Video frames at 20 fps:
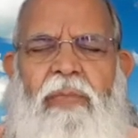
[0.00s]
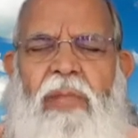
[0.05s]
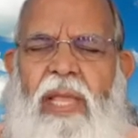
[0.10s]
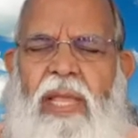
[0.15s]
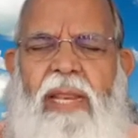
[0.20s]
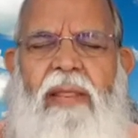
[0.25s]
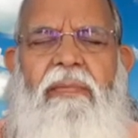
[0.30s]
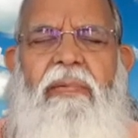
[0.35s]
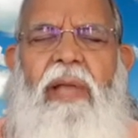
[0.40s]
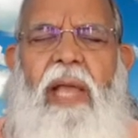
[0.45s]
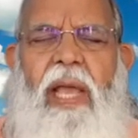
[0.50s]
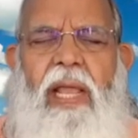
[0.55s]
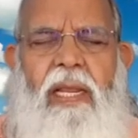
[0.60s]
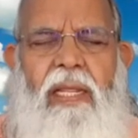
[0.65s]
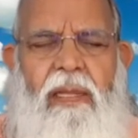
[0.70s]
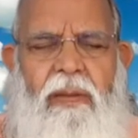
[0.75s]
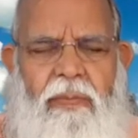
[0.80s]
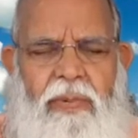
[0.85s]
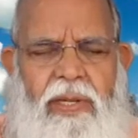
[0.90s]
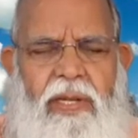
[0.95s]
Anyway, I'll
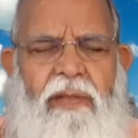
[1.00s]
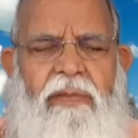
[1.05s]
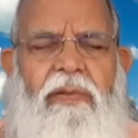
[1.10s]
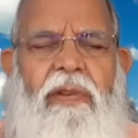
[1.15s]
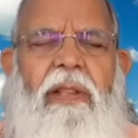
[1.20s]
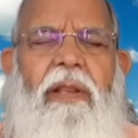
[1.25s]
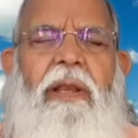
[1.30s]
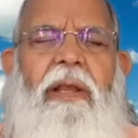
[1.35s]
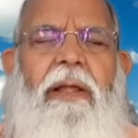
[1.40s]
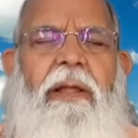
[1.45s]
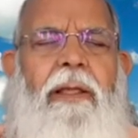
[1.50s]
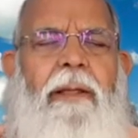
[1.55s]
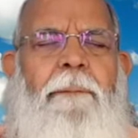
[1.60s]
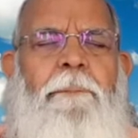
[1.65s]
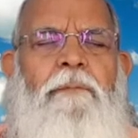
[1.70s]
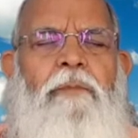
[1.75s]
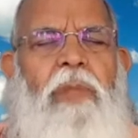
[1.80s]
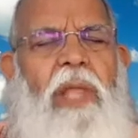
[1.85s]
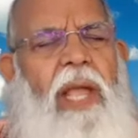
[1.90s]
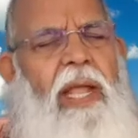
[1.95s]
keep it every ready
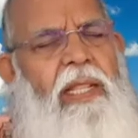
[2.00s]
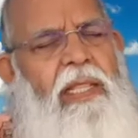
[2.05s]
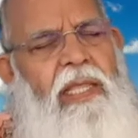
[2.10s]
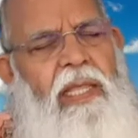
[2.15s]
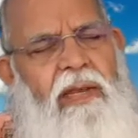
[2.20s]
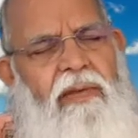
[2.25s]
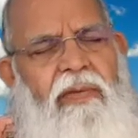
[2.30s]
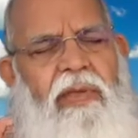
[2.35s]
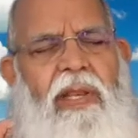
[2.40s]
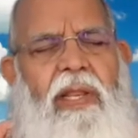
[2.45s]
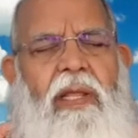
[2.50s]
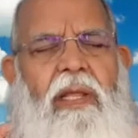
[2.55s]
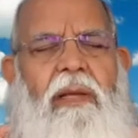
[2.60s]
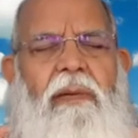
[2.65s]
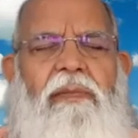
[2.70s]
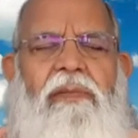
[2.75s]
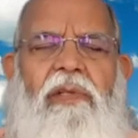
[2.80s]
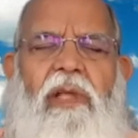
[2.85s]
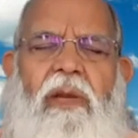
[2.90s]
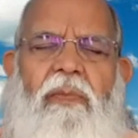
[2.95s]
and then when he
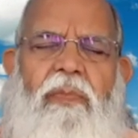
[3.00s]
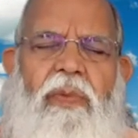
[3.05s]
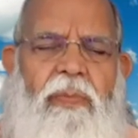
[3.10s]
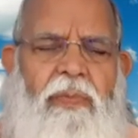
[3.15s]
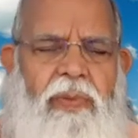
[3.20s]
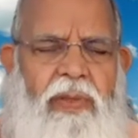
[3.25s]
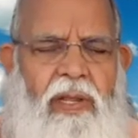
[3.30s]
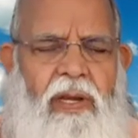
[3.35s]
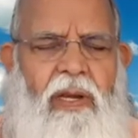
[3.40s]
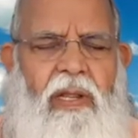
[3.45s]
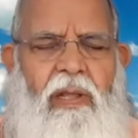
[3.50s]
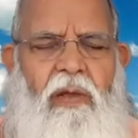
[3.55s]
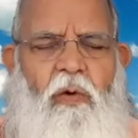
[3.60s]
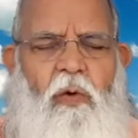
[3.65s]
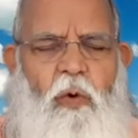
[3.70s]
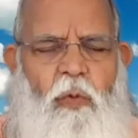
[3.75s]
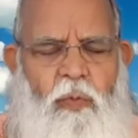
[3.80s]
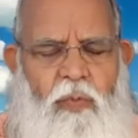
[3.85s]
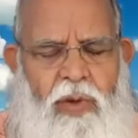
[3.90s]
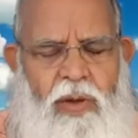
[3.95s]
comes, I'll prepare
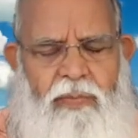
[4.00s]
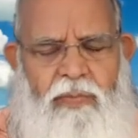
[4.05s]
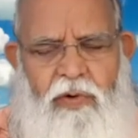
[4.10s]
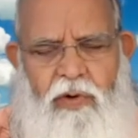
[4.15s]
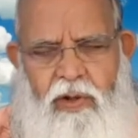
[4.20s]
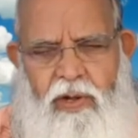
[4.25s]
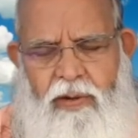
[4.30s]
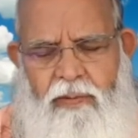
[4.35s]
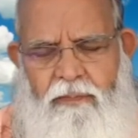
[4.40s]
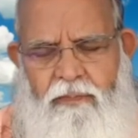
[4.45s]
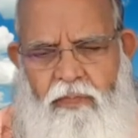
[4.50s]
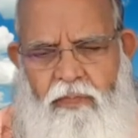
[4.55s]
upma for him.